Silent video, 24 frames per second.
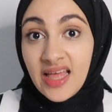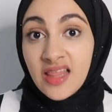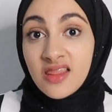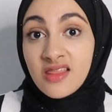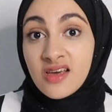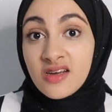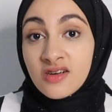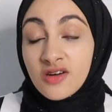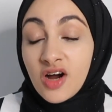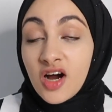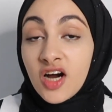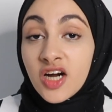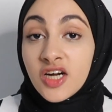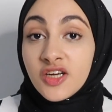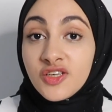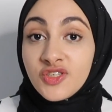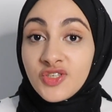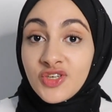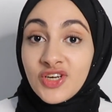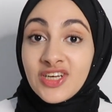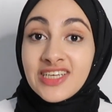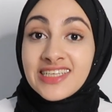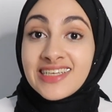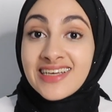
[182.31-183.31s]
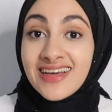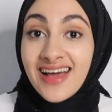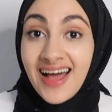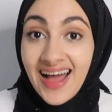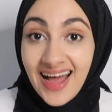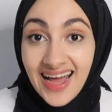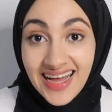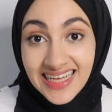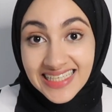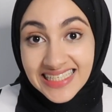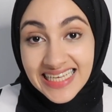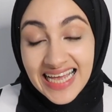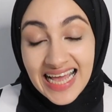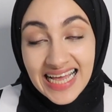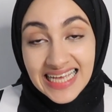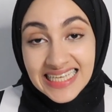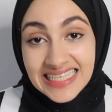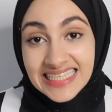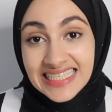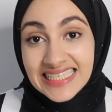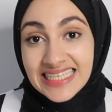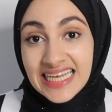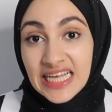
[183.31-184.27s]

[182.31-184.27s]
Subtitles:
and there are certain contexts